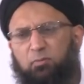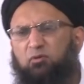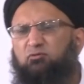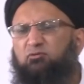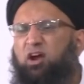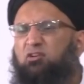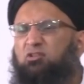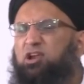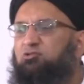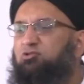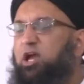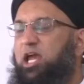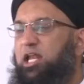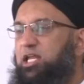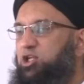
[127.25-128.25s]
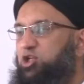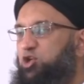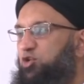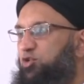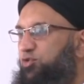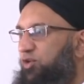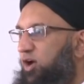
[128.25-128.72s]
But very rarely
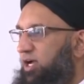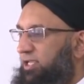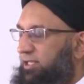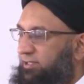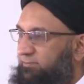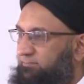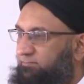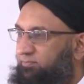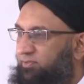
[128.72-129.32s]
do you find